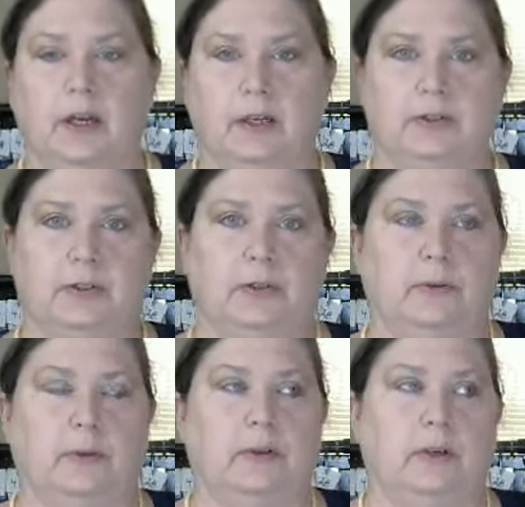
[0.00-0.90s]
so
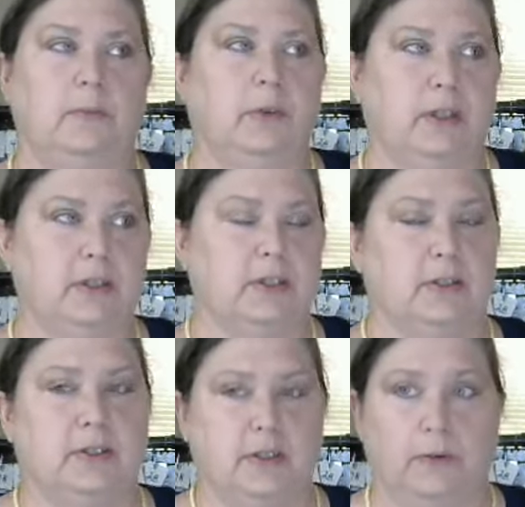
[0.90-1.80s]
I'm gonna start
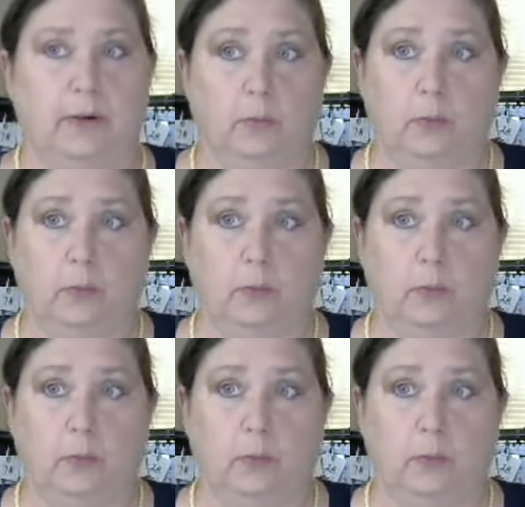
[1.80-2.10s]
sewing